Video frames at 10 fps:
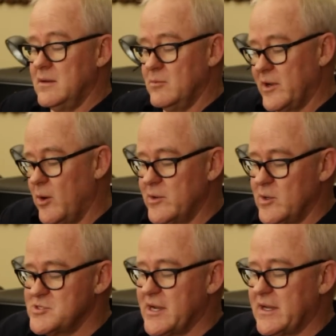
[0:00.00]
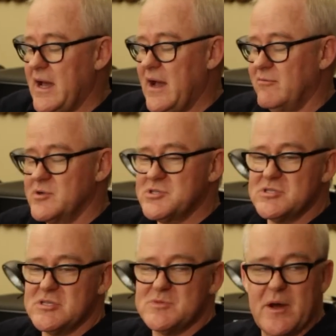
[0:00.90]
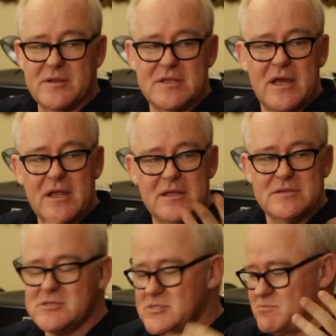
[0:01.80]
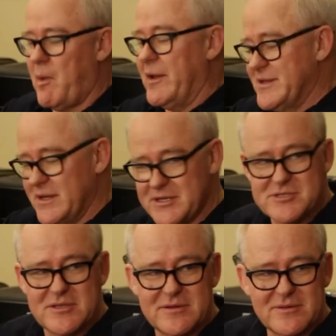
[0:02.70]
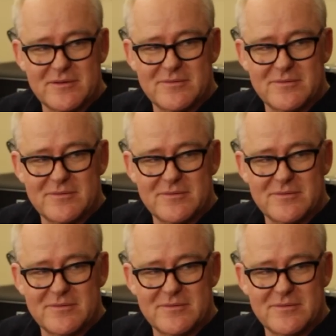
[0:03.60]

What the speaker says: we go into our second half, which is the spontaneous thing that.